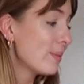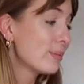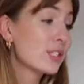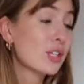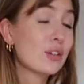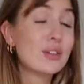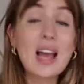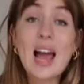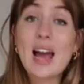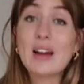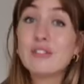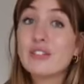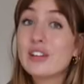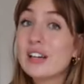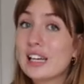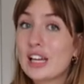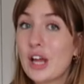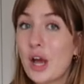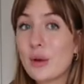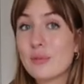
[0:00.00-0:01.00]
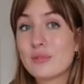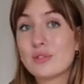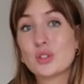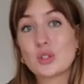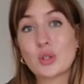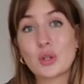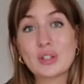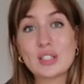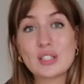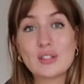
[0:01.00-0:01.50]
So yeah, I really hope you
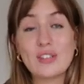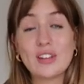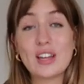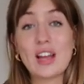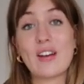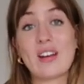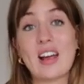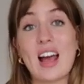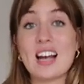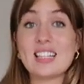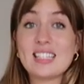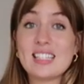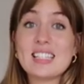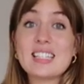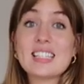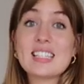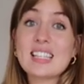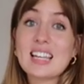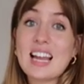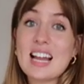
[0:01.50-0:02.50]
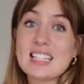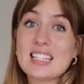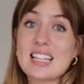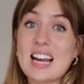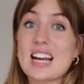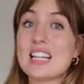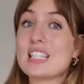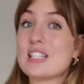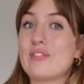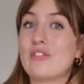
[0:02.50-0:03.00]
enjoyed this video, guys. This is the last
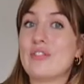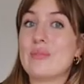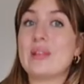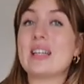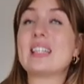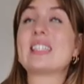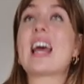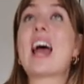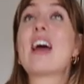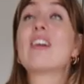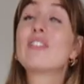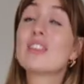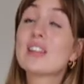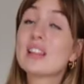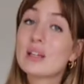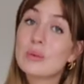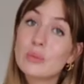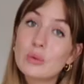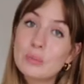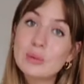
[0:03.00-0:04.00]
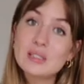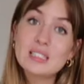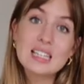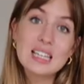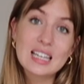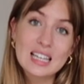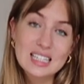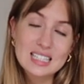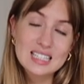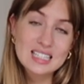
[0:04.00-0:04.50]
item from this. Everything will be
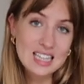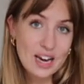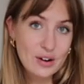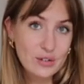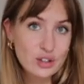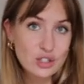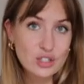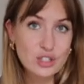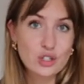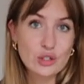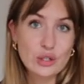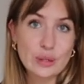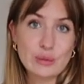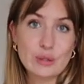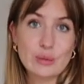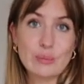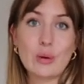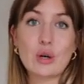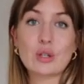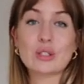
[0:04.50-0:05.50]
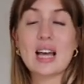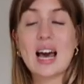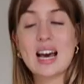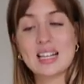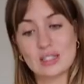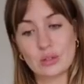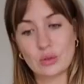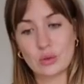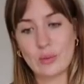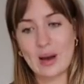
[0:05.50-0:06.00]
linked down in the description box,
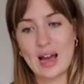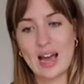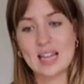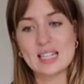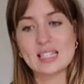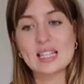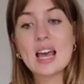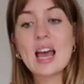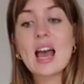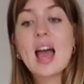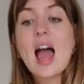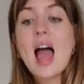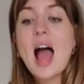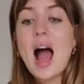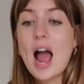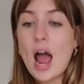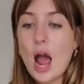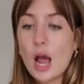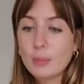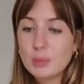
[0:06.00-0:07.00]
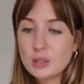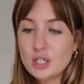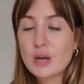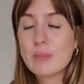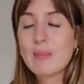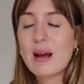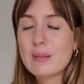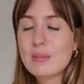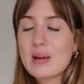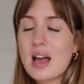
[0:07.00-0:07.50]
as always. I hope you
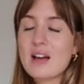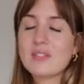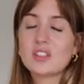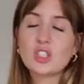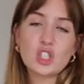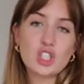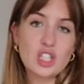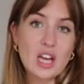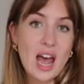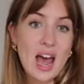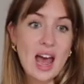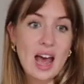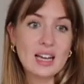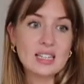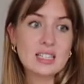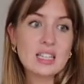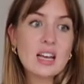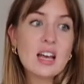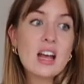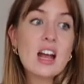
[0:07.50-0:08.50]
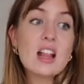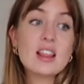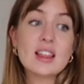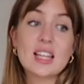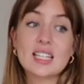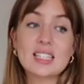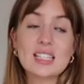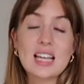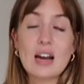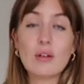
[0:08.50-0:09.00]
don't mind me having shared
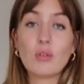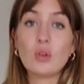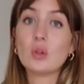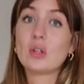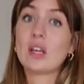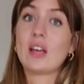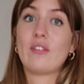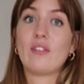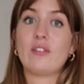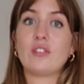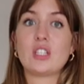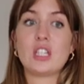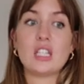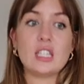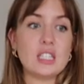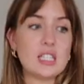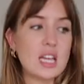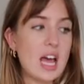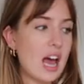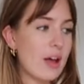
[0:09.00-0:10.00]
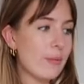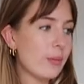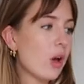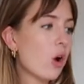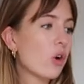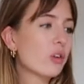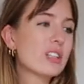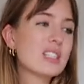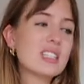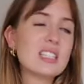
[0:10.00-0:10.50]
things that are all gifted. It
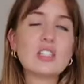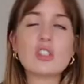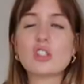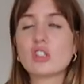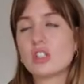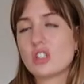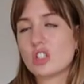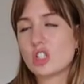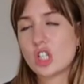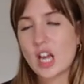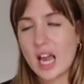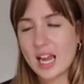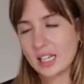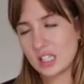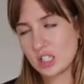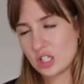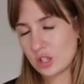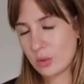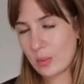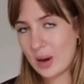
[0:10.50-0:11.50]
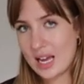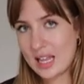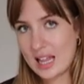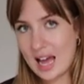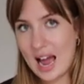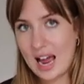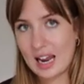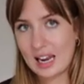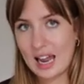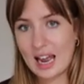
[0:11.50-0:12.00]
honestly doesn't change the way
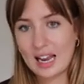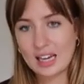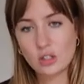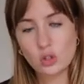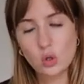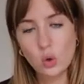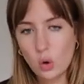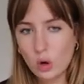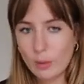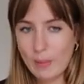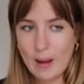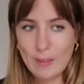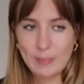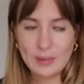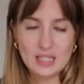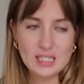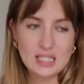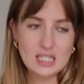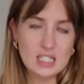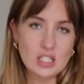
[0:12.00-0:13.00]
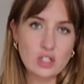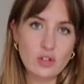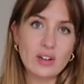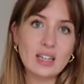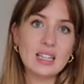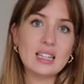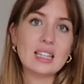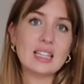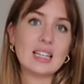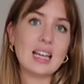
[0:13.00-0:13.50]
that I like talk about pieces or
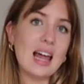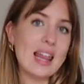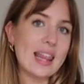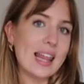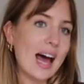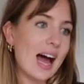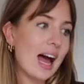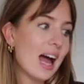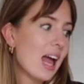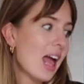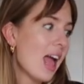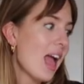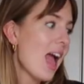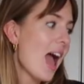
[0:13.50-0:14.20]
anything like that.